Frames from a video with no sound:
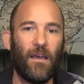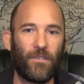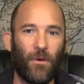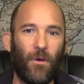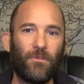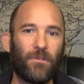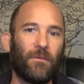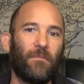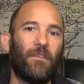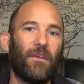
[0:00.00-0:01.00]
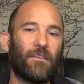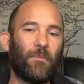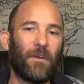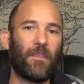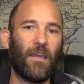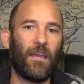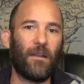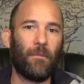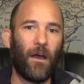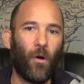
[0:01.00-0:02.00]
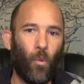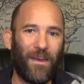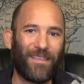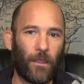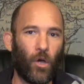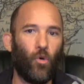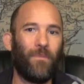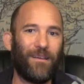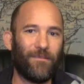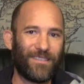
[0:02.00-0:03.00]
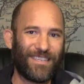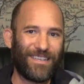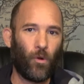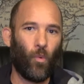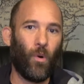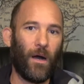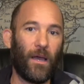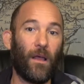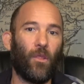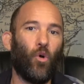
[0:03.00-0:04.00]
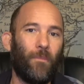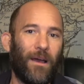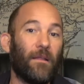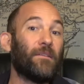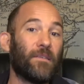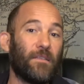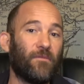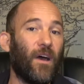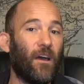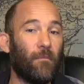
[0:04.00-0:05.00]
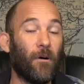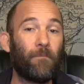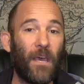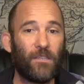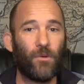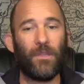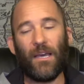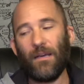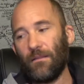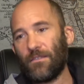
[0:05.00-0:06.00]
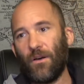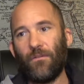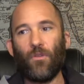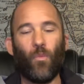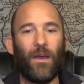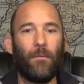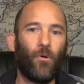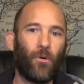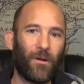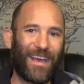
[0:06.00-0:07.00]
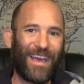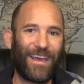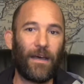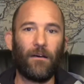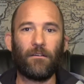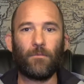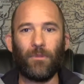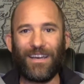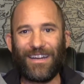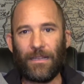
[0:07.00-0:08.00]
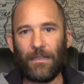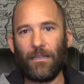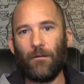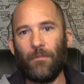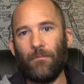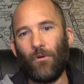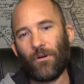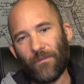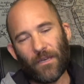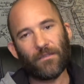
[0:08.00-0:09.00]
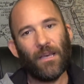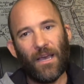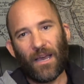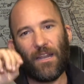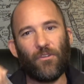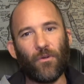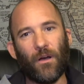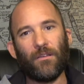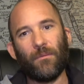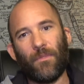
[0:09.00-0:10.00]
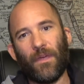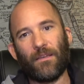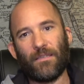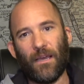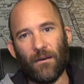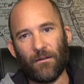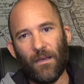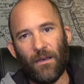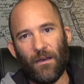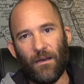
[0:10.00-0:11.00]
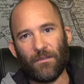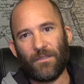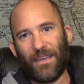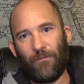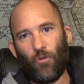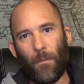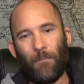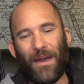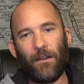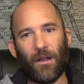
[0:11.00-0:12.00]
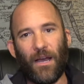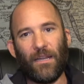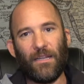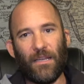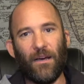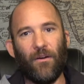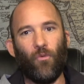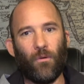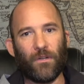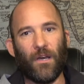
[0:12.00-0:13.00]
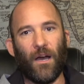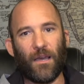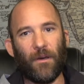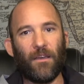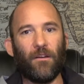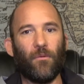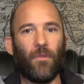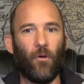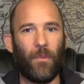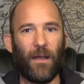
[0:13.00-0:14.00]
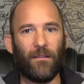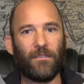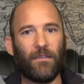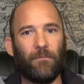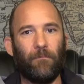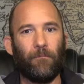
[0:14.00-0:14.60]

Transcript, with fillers: So those are some of the things to be thinking about with load balancing and why load balancing is valuable. So with that, let's go over to the whiteboard and I'll explain a little bit more of this, kind of draw some things out to give you a better idea of what we're talking about here with load balancing.